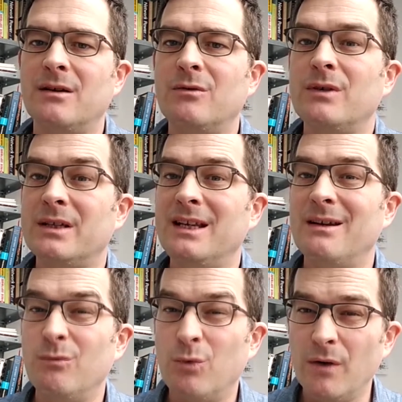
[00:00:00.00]
are always
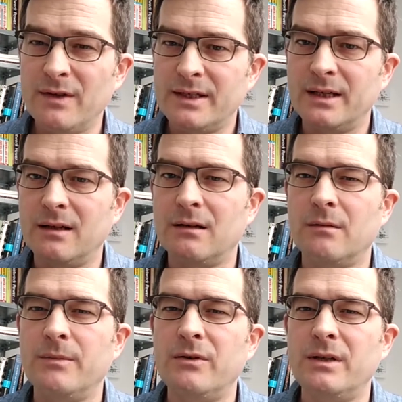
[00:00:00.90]
in one single
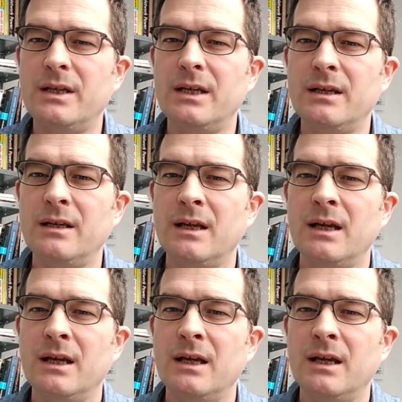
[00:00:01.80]
community,